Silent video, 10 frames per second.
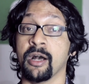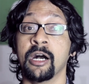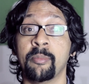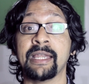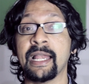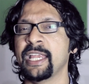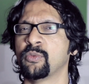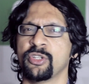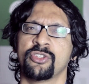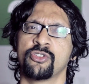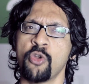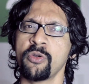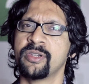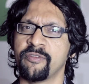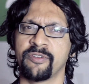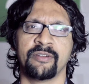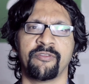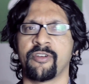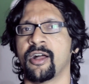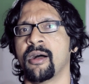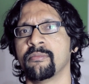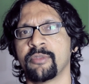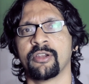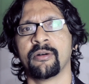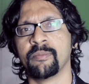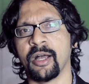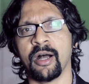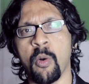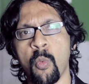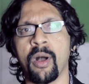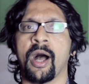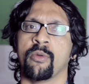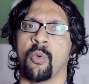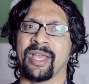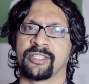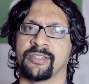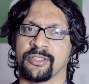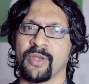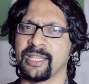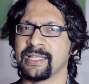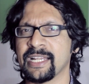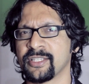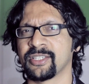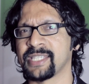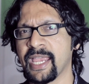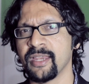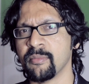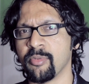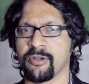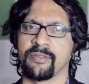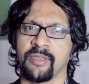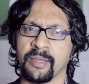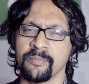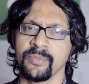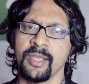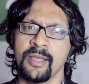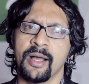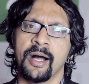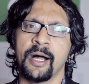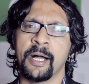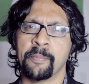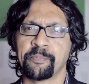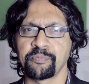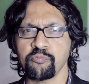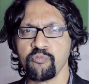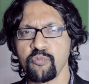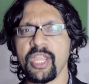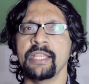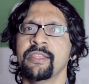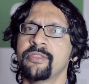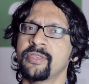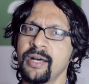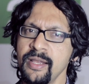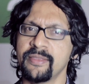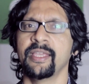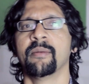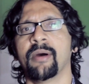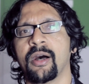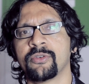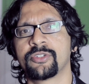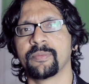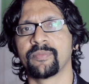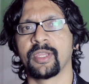urban elite, which is no different from, you know, how the West is. So I think that's the second important thing. The third thing about